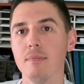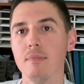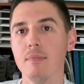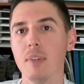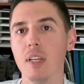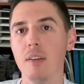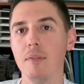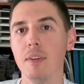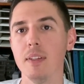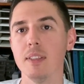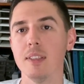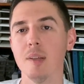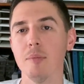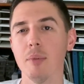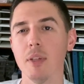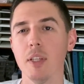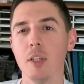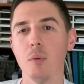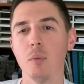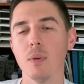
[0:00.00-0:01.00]
it's
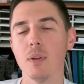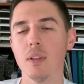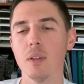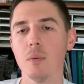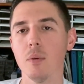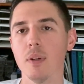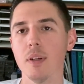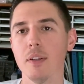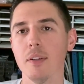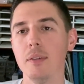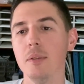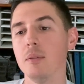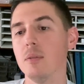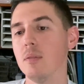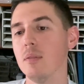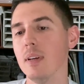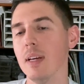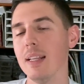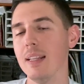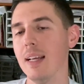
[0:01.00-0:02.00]
something you really want to
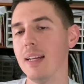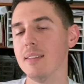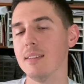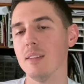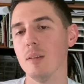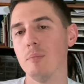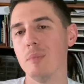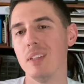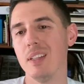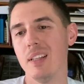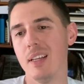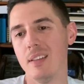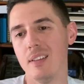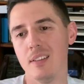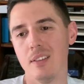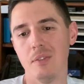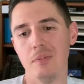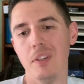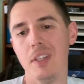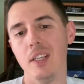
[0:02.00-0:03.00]
do. And that's something that
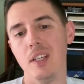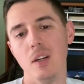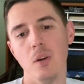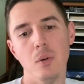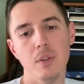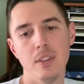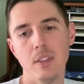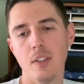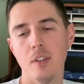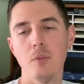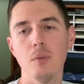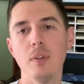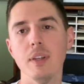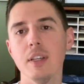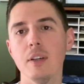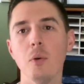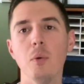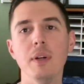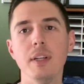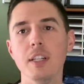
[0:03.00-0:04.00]
this video isn't
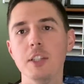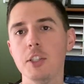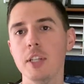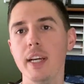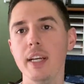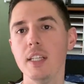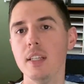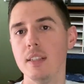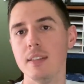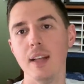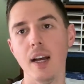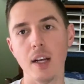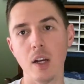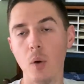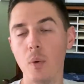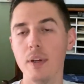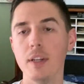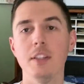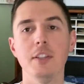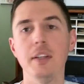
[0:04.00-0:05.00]
really going to change. It's not
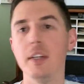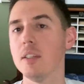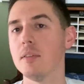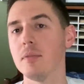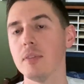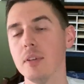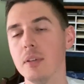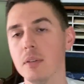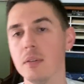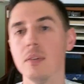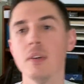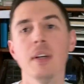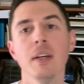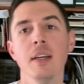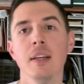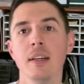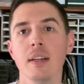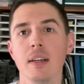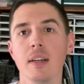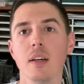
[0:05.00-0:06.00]
going to change for you
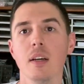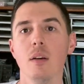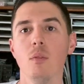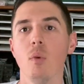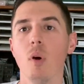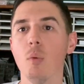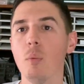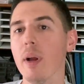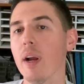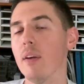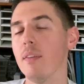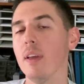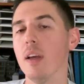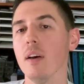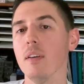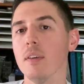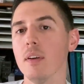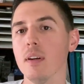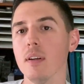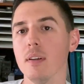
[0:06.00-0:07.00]
one way or the
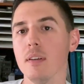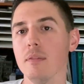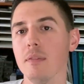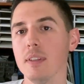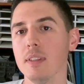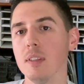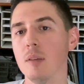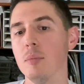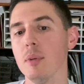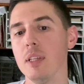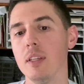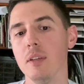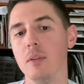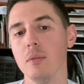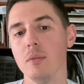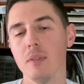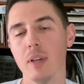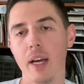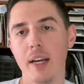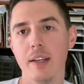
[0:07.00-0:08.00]
other. If it's something
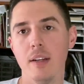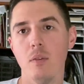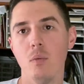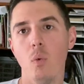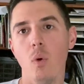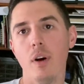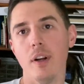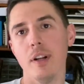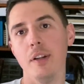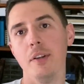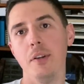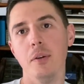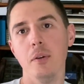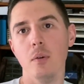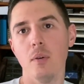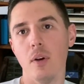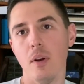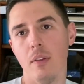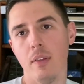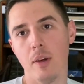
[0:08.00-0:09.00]
you kind of want to
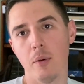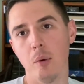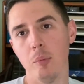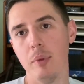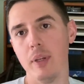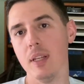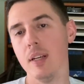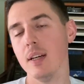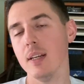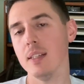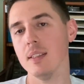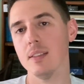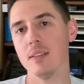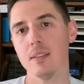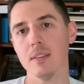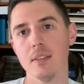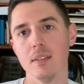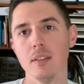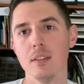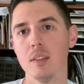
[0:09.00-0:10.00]
do or you think would be
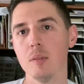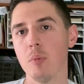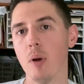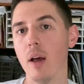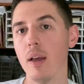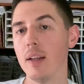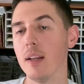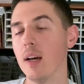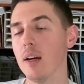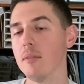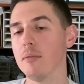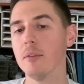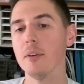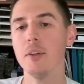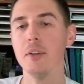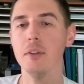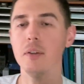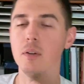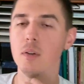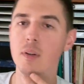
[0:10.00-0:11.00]
nice, it's probably not for
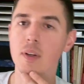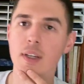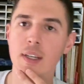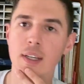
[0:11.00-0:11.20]
you.